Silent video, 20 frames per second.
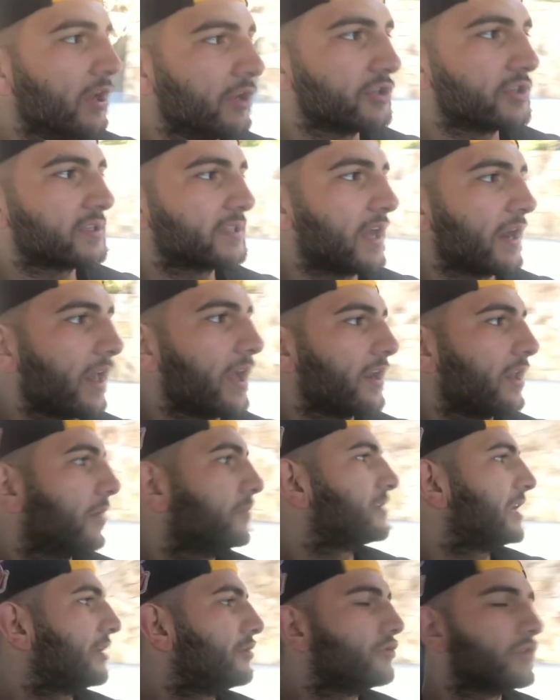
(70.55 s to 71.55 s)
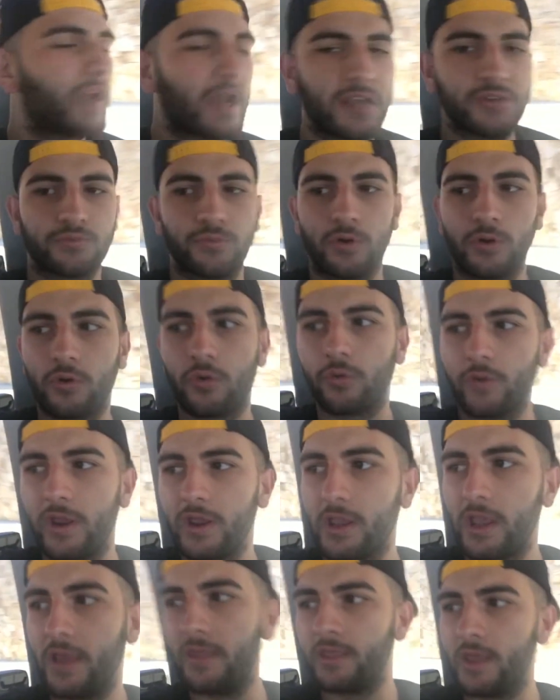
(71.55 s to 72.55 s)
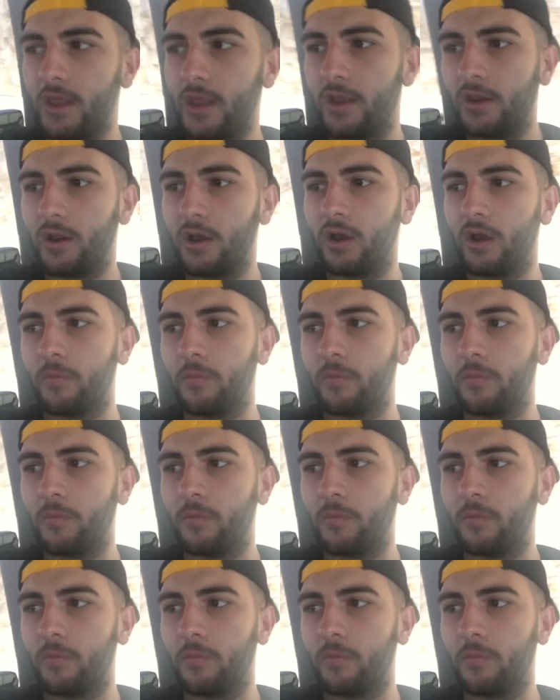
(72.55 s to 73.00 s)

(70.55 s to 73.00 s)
Just thought I'd update you guys real quick, and then